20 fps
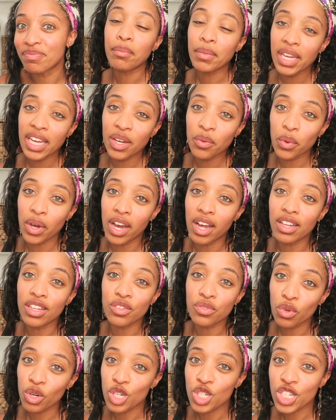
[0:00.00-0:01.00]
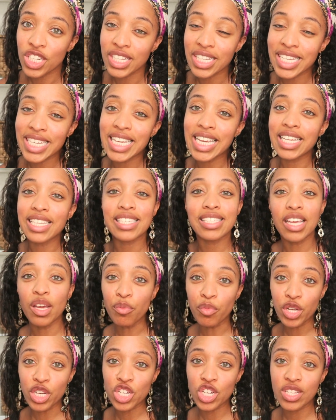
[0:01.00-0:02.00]
Meanwhile, unfortunately,
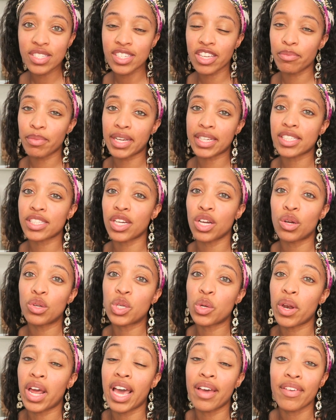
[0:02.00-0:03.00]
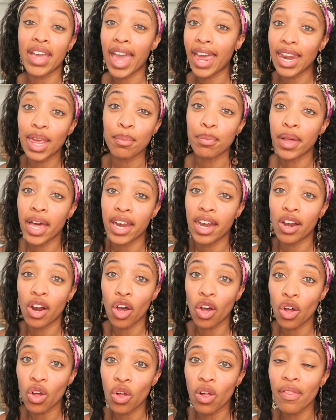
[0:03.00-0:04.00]
some regions of Mexico don't have any plan at
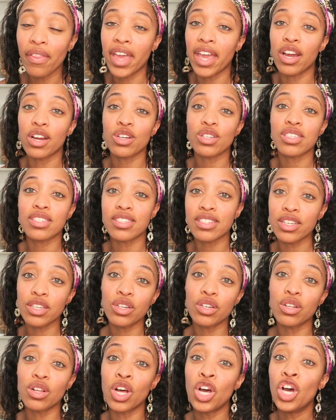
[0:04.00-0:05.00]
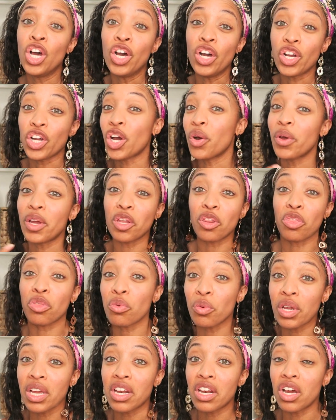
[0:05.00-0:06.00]
all. They are still going
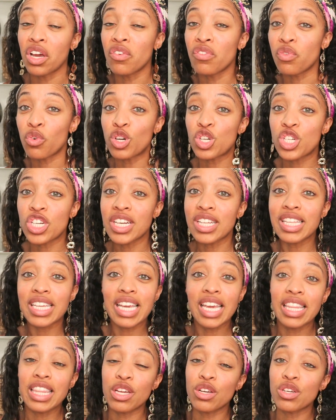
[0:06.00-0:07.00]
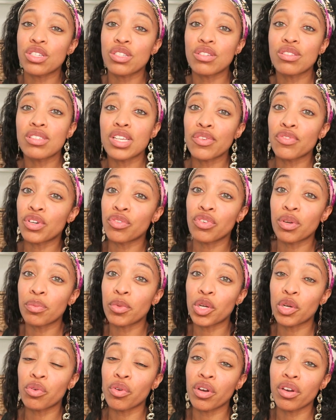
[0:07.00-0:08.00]
through it, unfortunately, and they're still suffering from
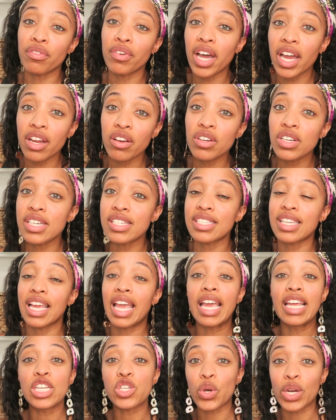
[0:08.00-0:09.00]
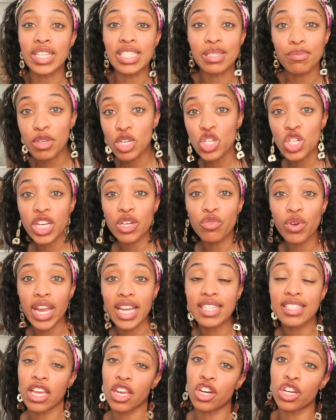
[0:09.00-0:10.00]
the coronavirus and transmission
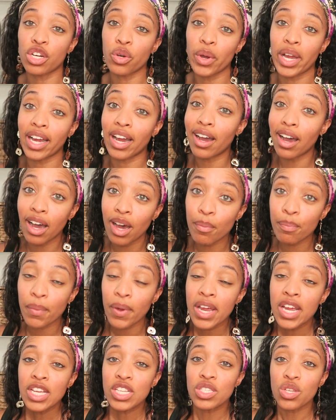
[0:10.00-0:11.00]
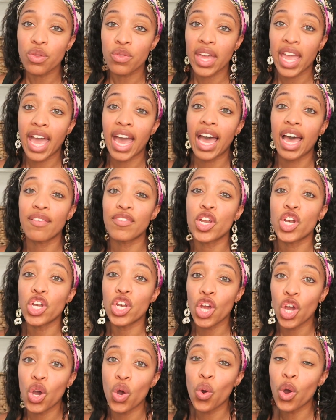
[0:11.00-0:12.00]
rates that are going up. So they have
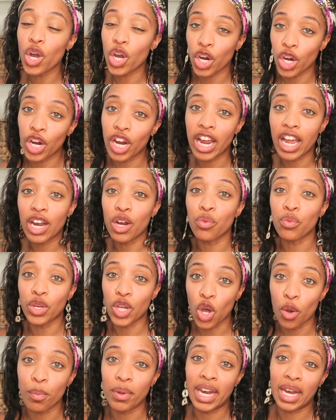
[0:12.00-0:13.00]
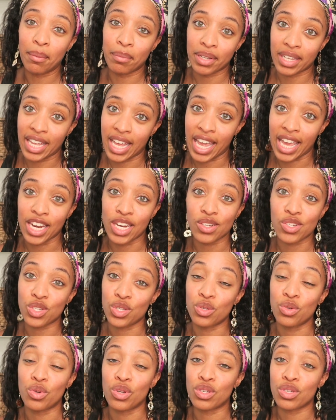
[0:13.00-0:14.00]
no current reopening plan
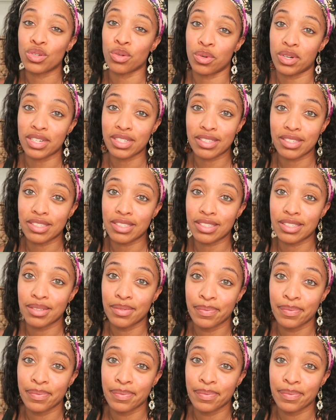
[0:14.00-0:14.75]
to tourists.